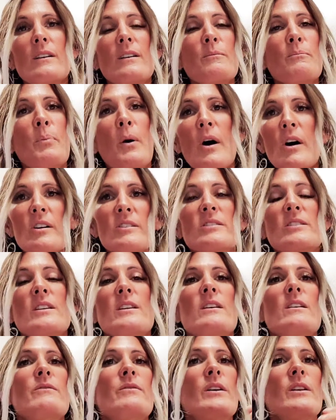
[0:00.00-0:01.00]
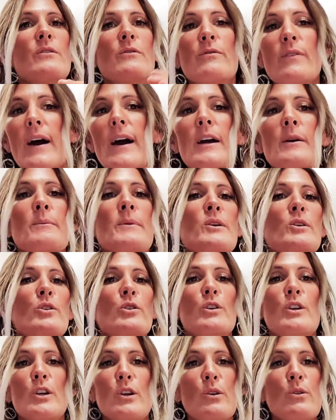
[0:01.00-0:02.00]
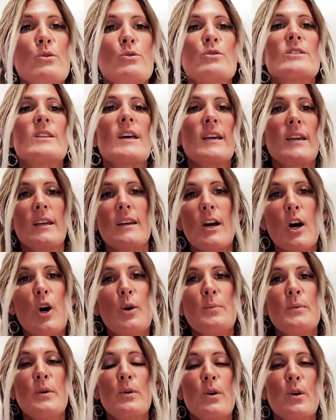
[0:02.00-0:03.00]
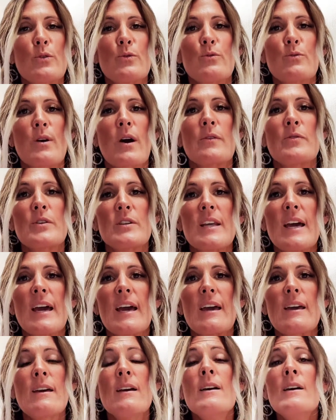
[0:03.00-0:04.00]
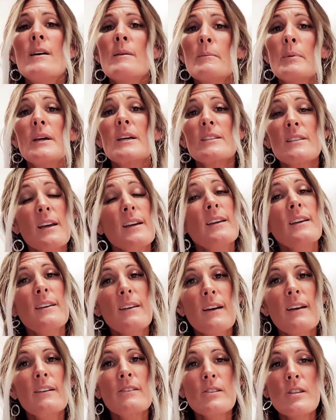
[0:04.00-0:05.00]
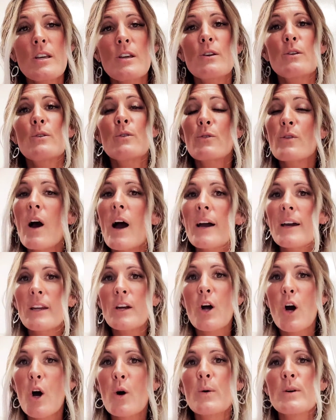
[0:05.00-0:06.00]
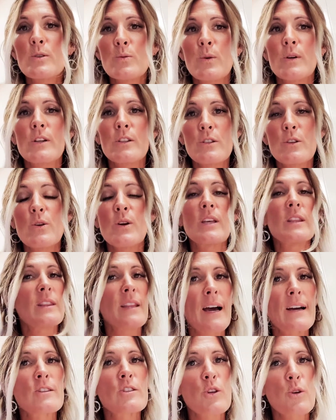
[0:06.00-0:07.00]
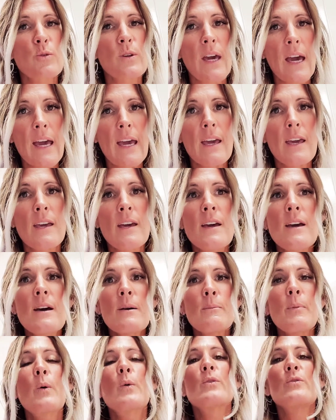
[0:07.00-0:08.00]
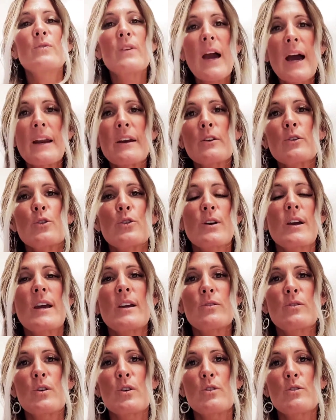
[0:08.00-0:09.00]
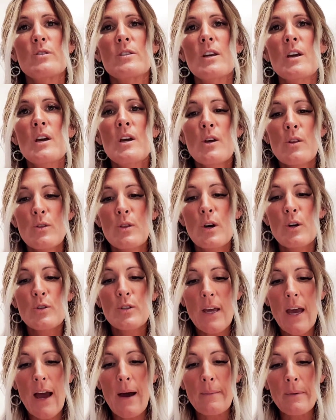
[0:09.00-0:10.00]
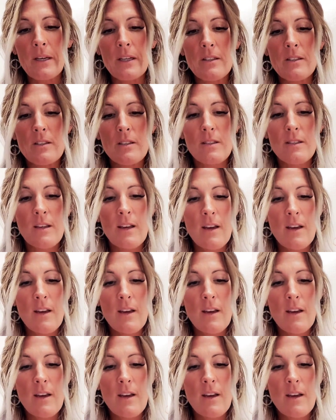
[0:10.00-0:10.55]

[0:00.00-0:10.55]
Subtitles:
positive environmental cues that can help you go throughout the day. Because I can guarantee you're not going to always want to do it, and that's okay. But we've got to create those habits.